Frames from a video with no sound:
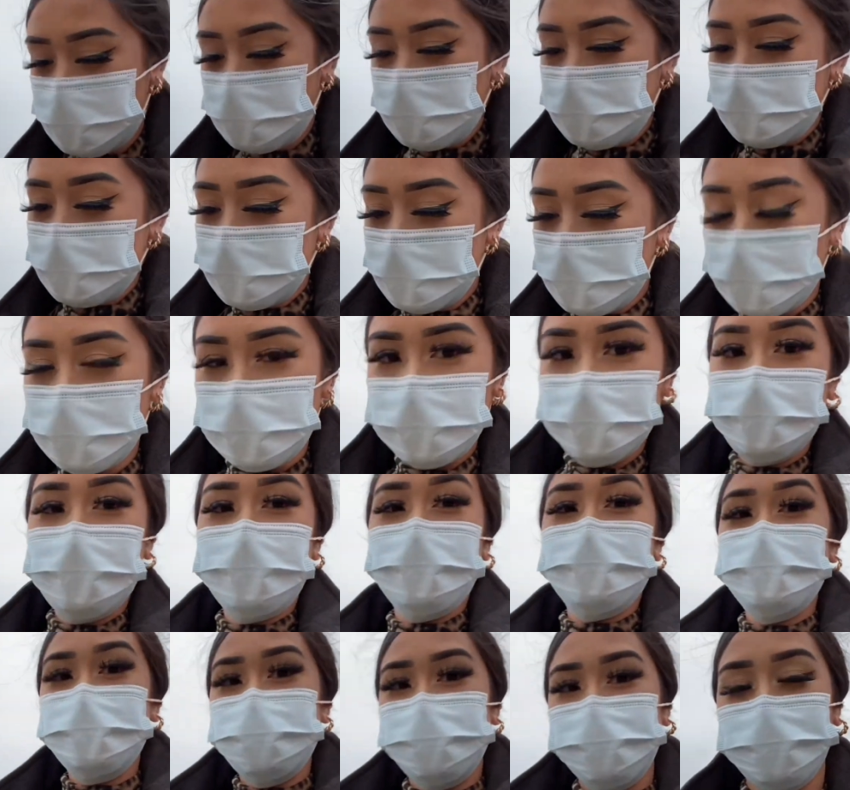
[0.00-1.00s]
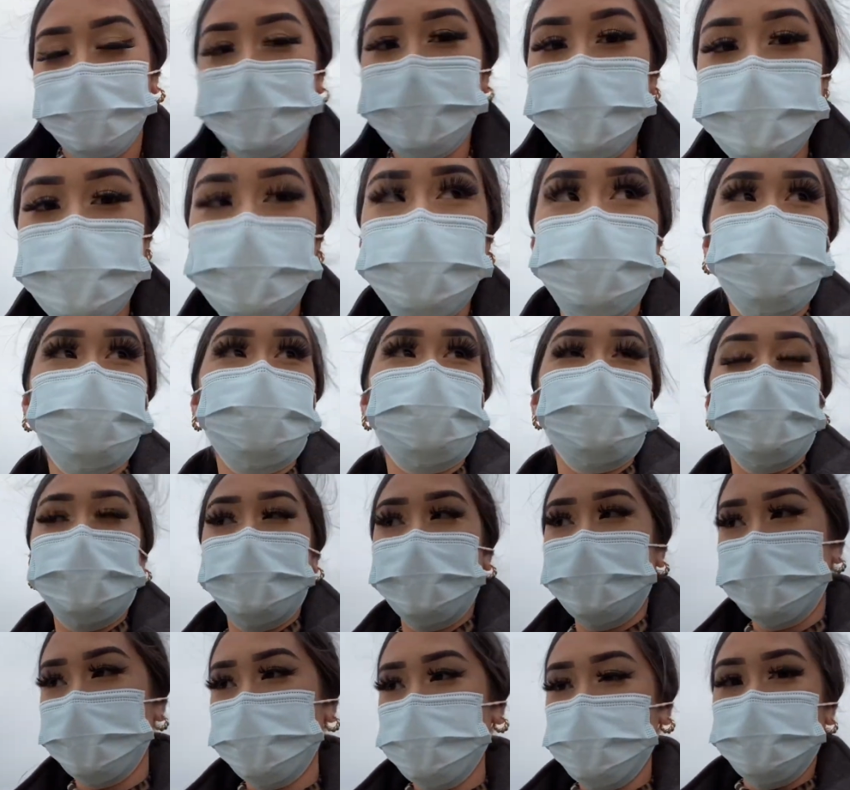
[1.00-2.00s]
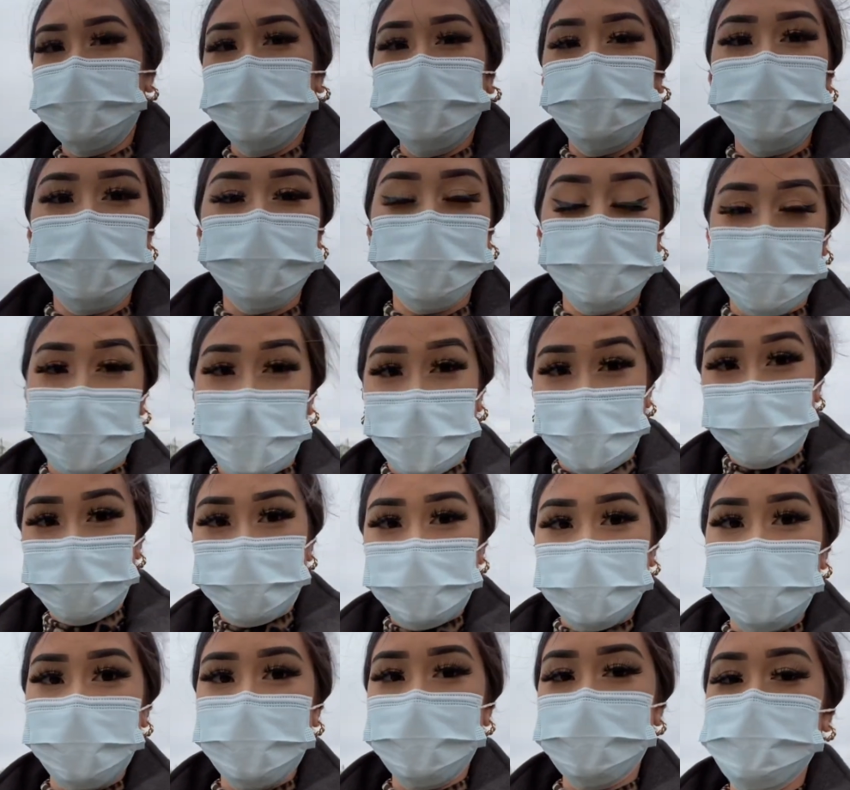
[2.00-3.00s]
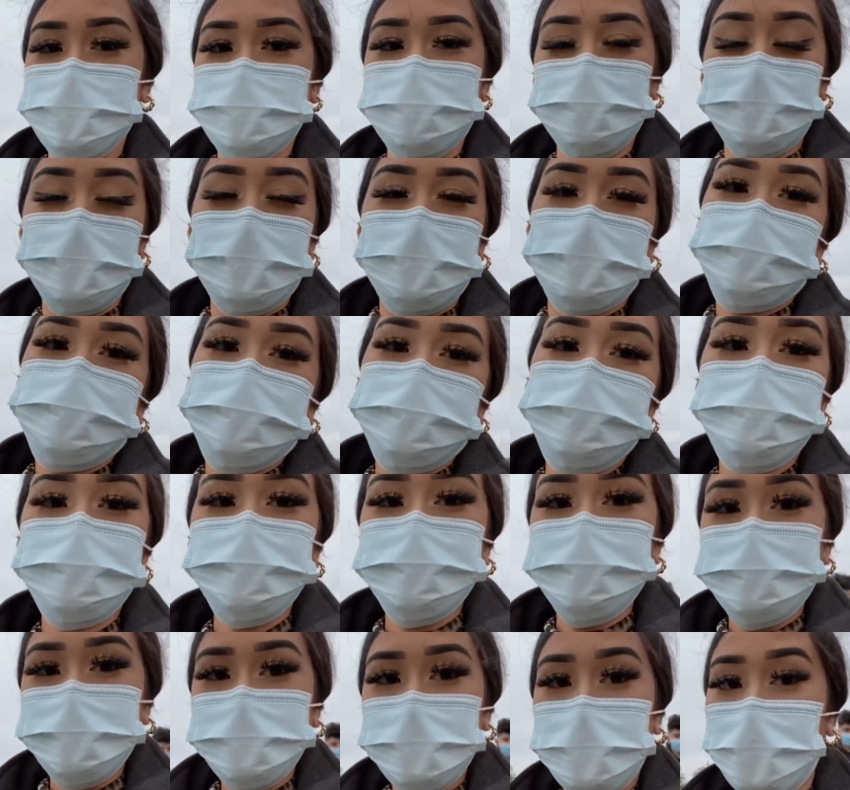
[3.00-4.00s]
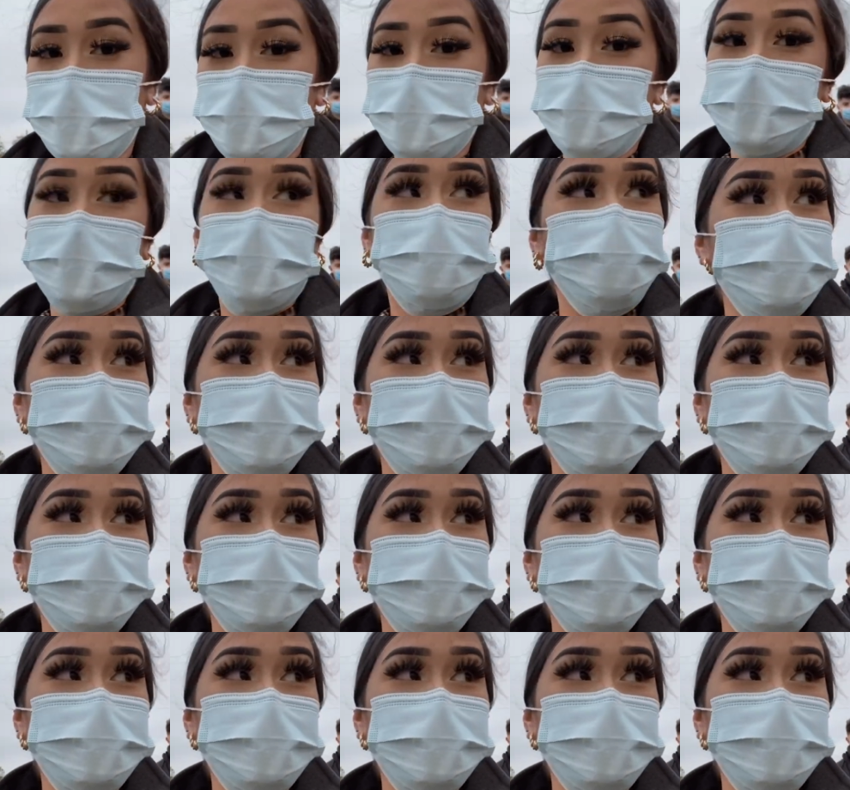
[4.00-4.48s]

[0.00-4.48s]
We're going on a freaking train. We don't even have kids, but, or, and we're